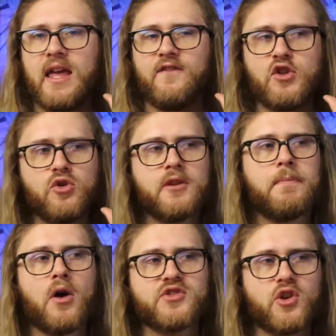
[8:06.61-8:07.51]
If you
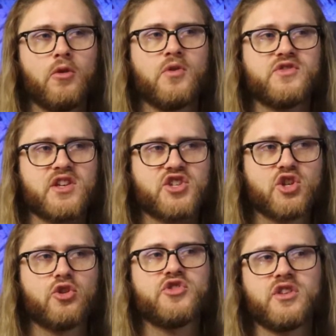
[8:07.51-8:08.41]
could post almost
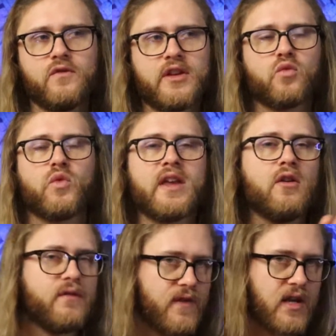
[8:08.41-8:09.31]
exclusively
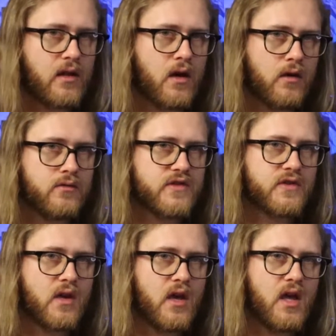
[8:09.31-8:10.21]
Reel videos,